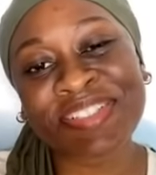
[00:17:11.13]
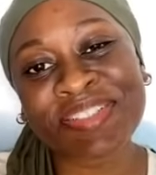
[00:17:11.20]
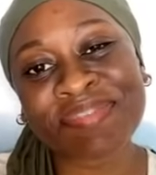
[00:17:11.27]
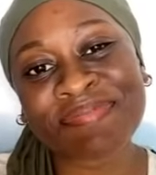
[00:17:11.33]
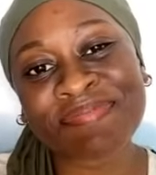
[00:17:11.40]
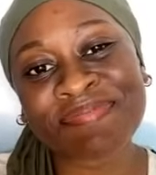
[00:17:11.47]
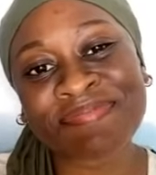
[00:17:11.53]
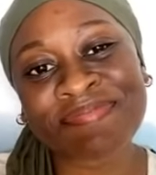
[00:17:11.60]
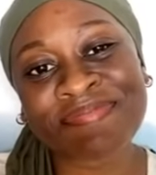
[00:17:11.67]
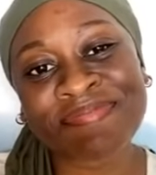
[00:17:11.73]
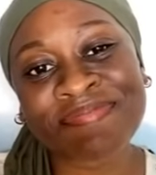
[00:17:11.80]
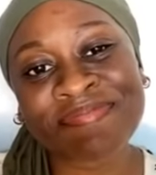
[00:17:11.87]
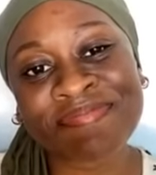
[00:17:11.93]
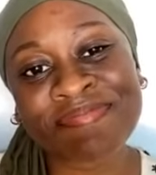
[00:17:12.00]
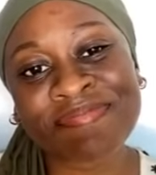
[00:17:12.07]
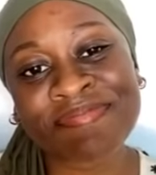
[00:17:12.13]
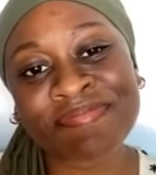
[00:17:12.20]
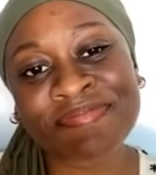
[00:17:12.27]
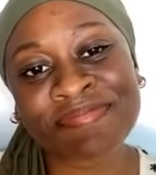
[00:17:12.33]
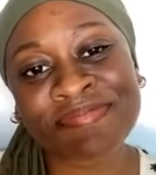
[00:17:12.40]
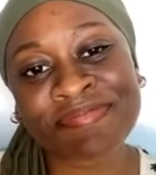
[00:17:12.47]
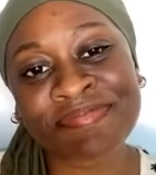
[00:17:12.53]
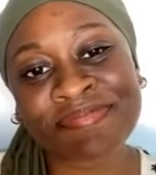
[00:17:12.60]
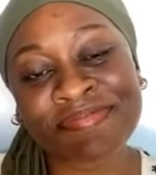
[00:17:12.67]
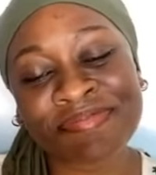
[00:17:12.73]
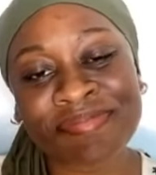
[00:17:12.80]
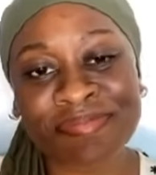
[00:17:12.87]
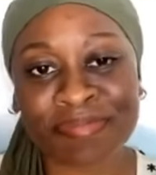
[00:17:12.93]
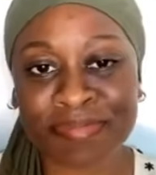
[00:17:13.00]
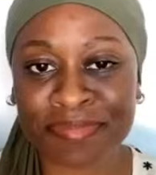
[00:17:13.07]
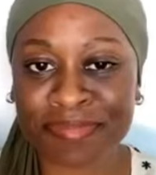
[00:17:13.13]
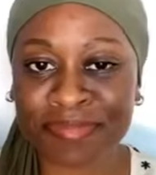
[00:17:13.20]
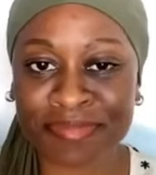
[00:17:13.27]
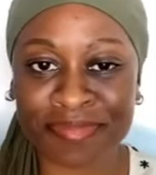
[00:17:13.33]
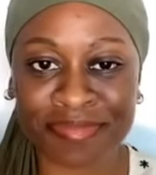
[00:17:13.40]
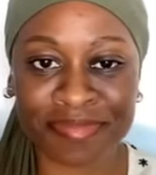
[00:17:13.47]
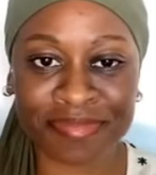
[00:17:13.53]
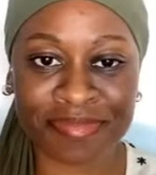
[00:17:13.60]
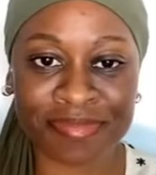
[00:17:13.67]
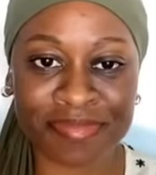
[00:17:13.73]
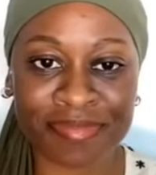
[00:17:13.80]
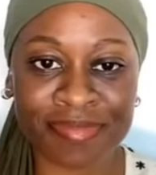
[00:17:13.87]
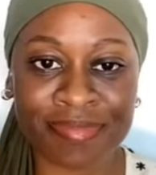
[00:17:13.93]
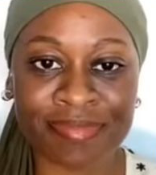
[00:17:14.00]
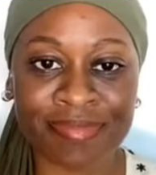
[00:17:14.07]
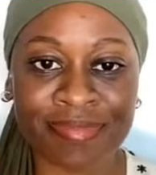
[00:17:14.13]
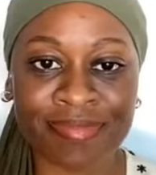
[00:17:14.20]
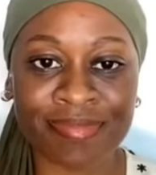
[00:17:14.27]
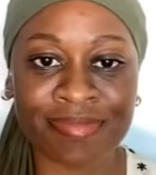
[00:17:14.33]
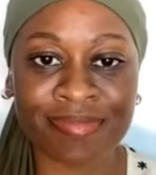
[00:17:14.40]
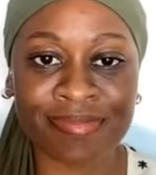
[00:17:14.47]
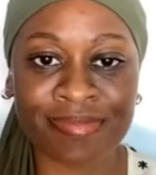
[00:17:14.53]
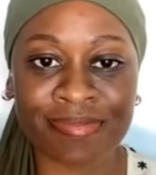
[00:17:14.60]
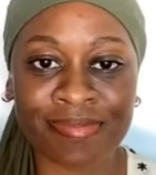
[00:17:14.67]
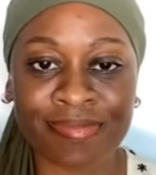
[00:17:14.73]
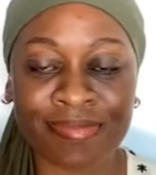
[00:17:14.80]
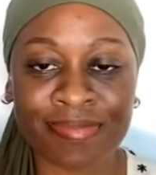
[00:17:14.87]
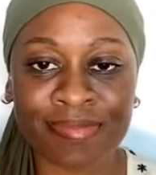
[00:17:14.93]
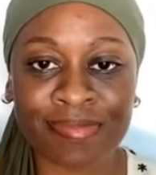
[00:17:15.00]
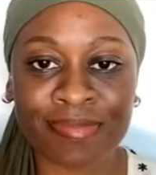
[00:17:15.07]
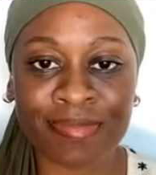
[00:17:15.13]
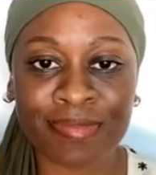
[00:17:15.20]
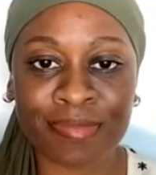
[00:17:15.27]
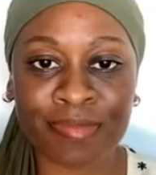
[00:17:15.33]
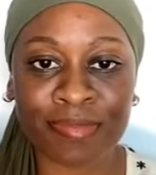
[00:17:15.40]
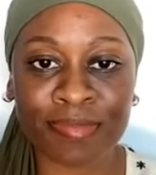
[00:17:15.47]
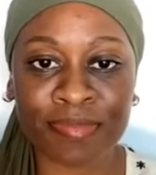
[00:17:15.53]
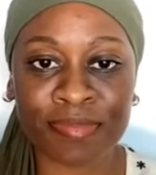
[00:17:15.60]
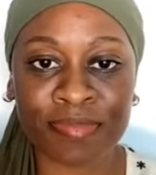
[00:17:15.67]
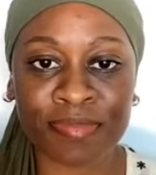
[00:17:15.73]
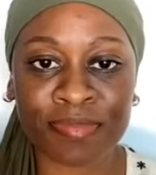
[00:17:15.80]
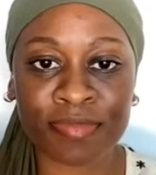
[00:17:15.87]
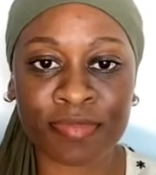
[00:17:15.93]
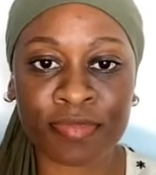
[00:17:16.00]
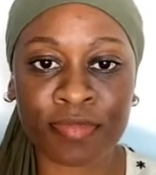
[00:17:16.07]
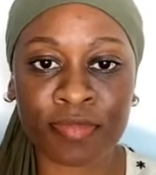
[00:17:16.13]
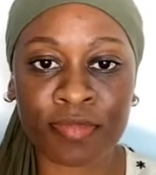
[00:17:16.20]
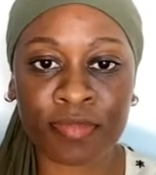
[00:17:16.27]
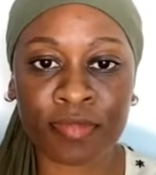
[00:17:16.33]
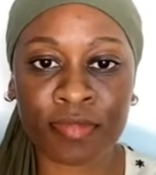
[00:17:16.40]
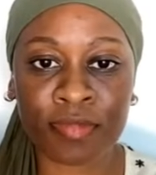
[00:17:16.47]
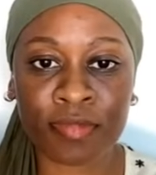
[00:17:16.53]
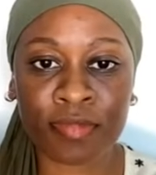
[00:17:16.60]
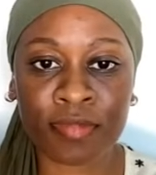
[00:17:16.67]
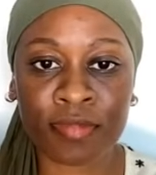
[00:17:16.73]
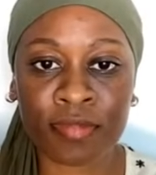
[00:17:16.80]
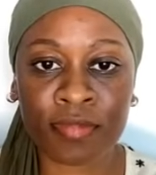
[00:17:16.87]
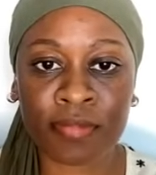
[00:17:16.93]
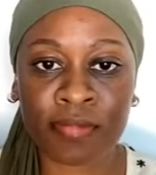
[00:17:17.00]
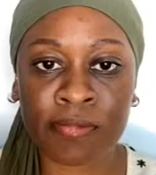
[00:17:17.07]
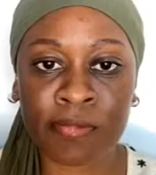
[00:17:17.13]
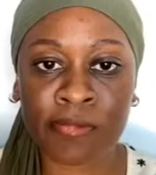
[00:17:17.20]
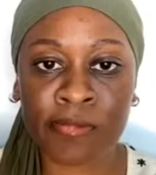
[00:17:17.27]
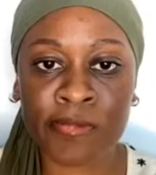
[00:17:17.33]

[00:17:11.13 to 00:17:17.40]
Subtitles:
(silent)